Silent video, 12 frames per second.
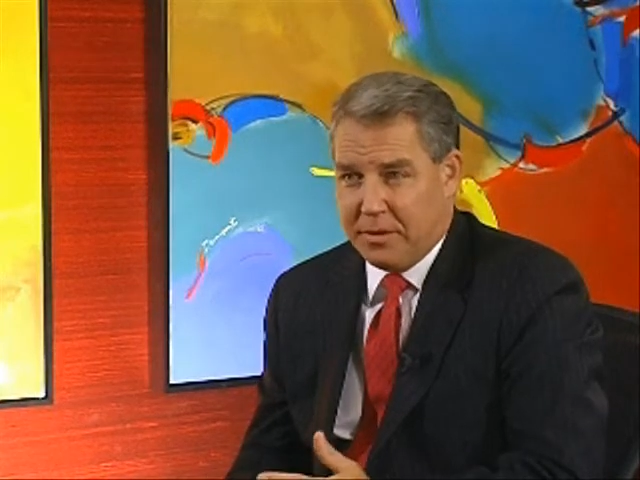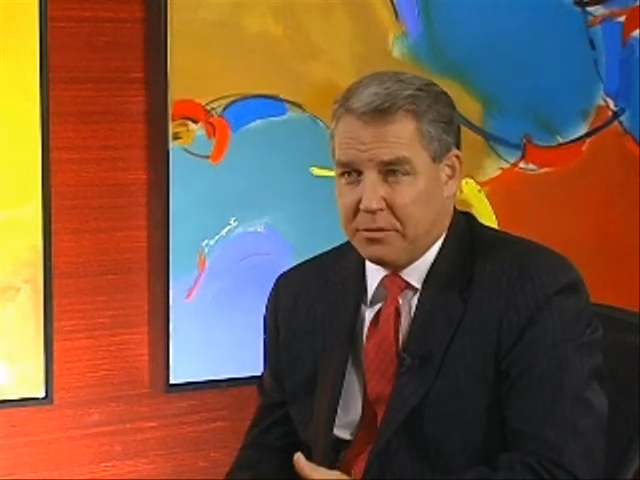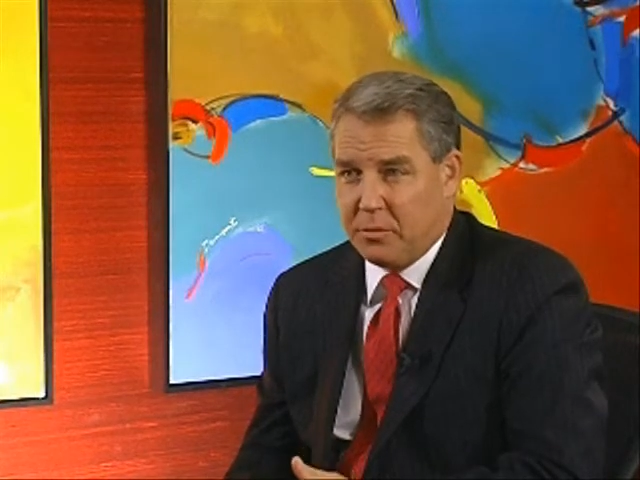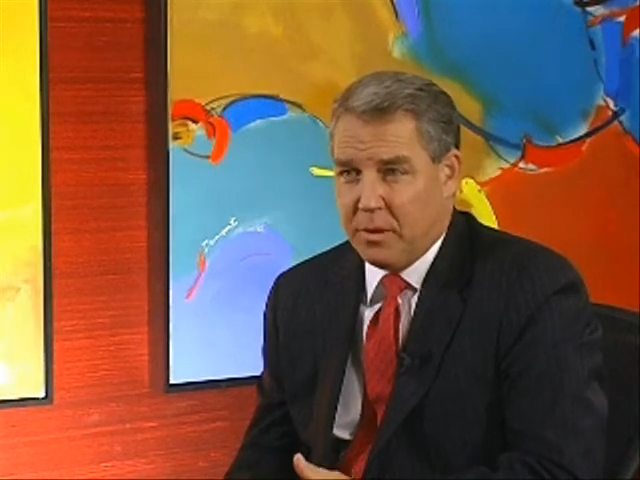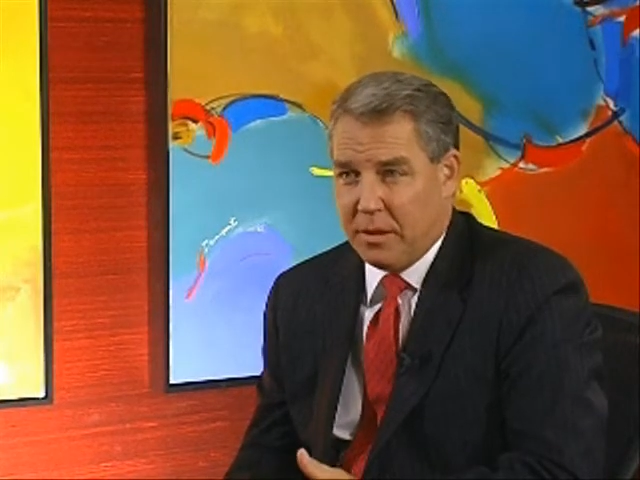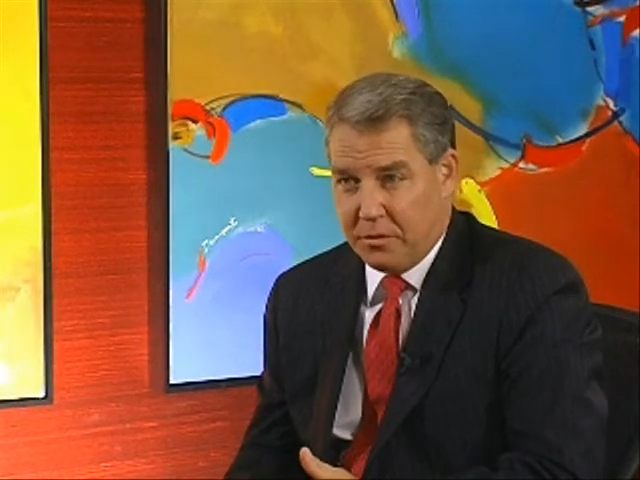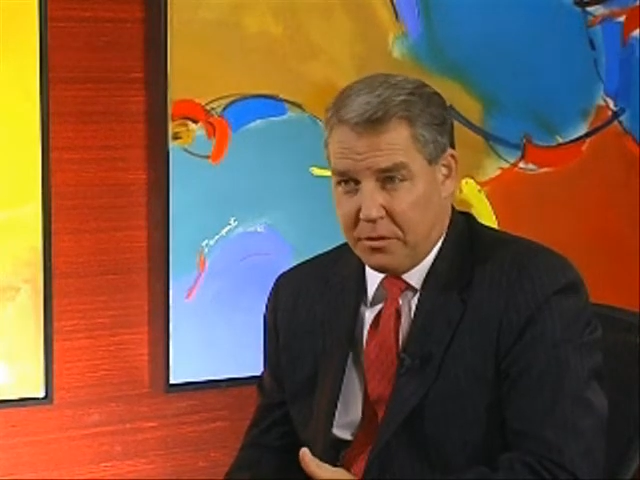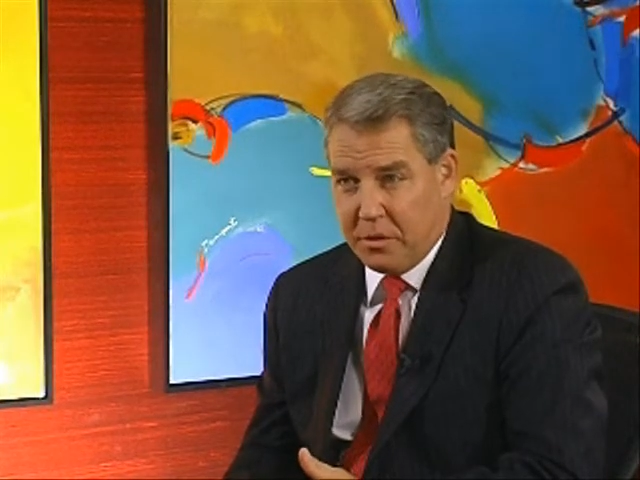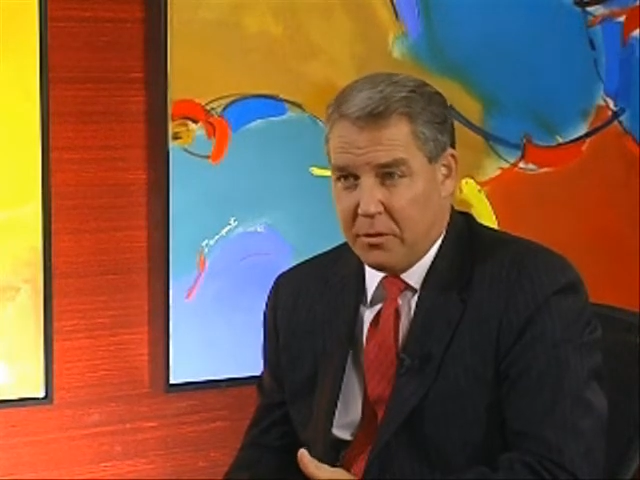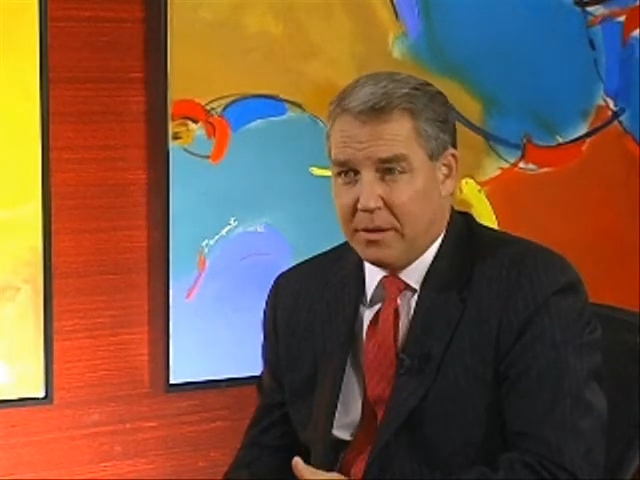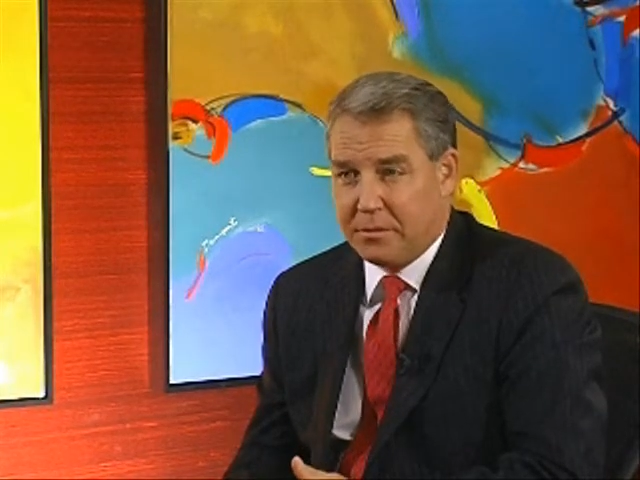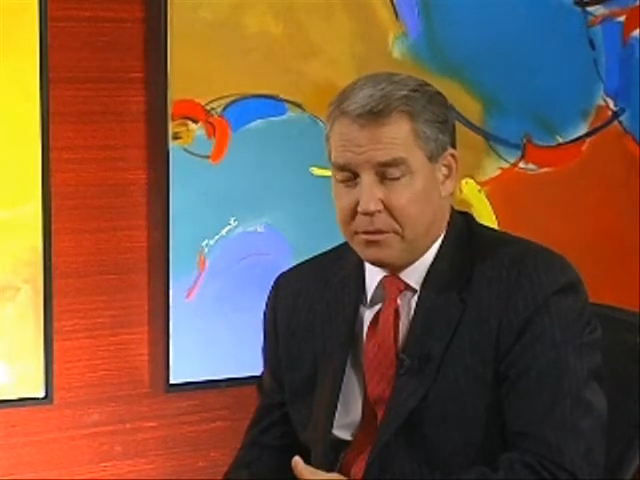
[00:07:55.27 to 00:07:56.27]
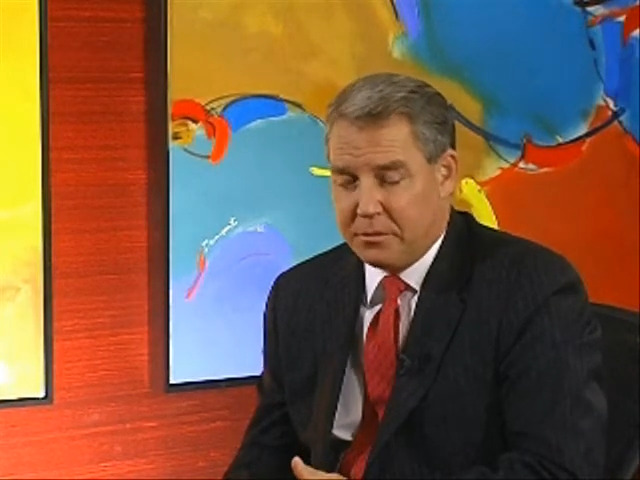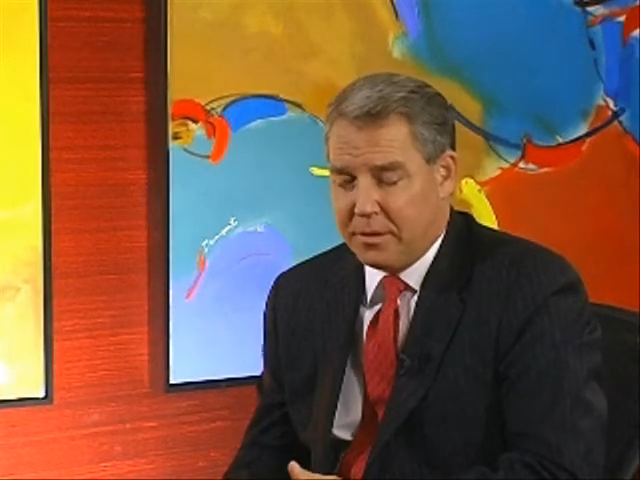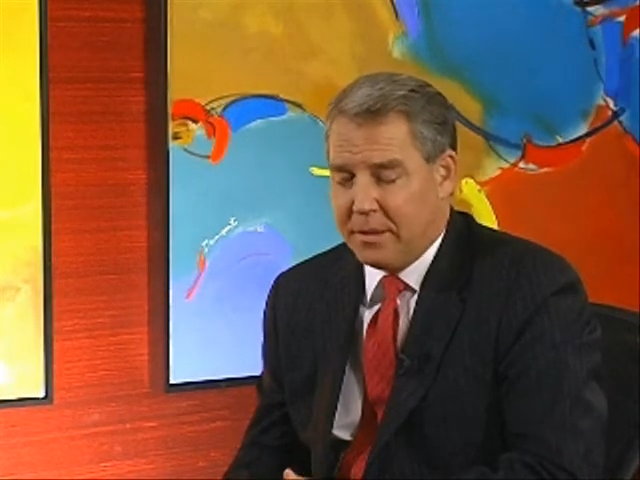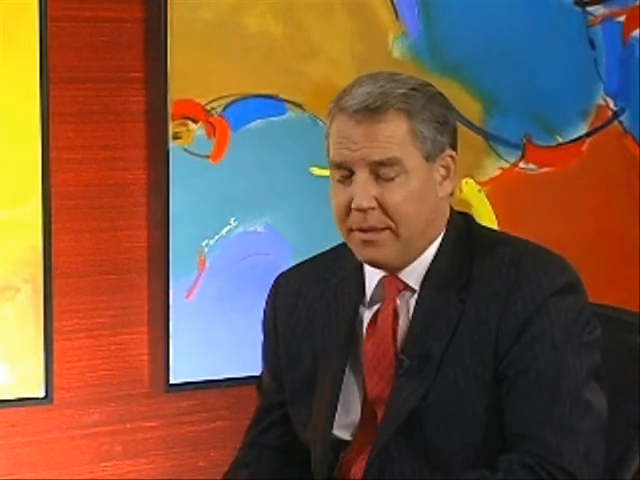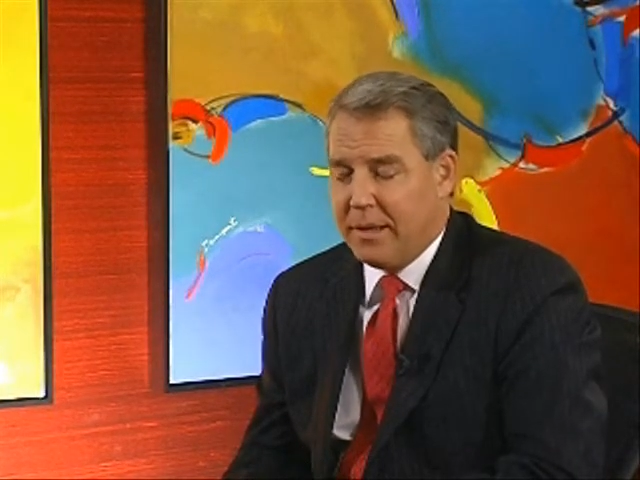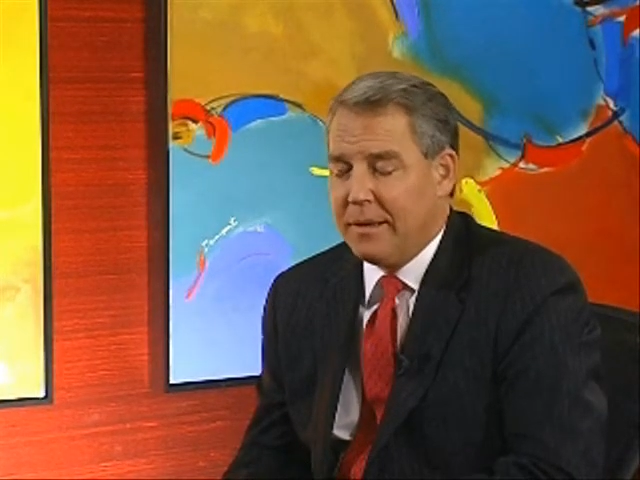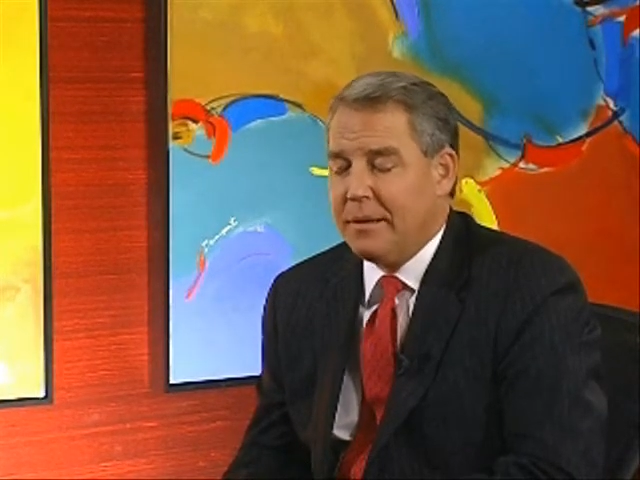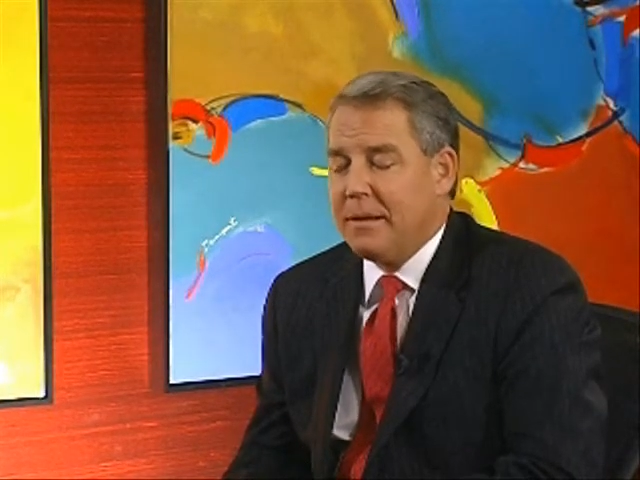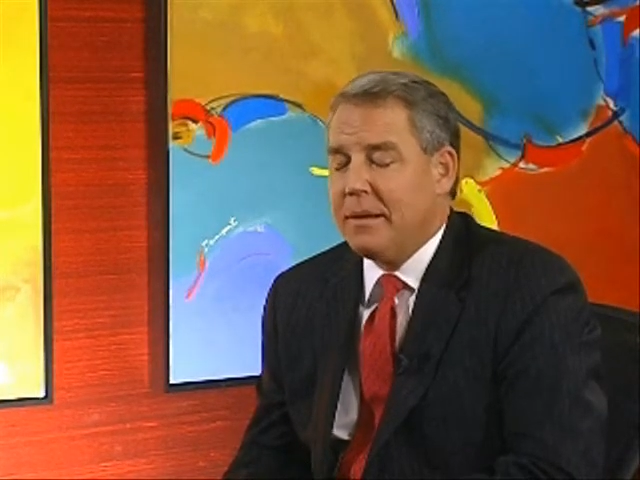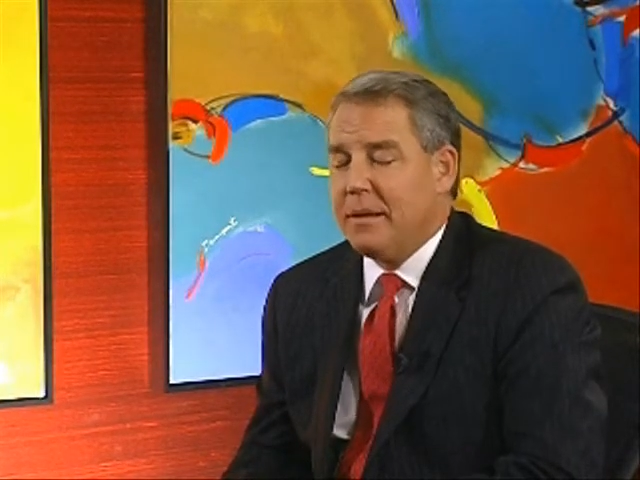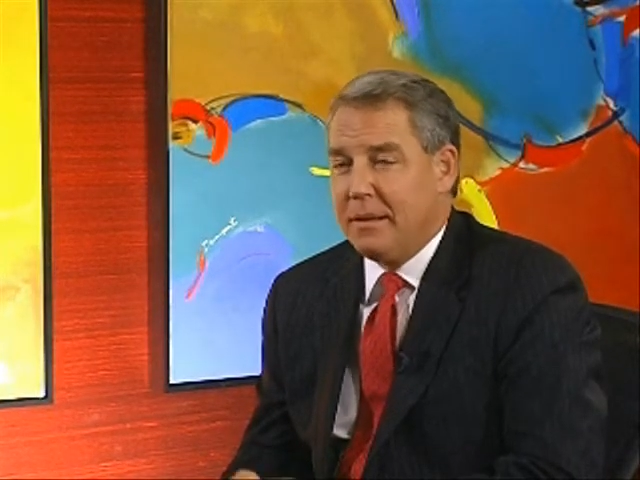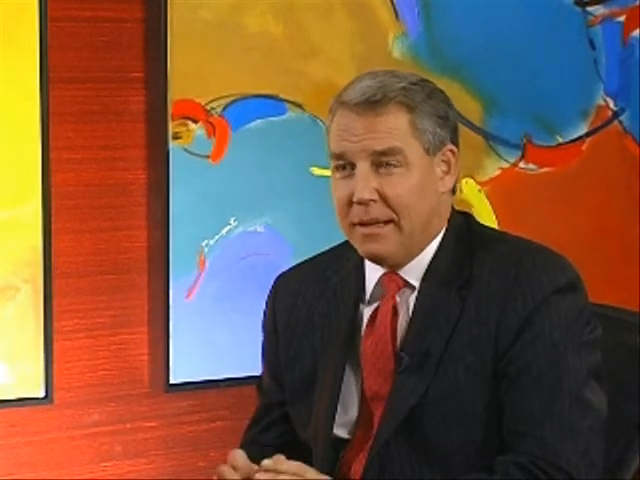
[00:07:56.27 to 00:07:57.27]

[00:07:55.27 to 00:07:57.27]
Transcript: Venezuela, the U.S., and Trinidad,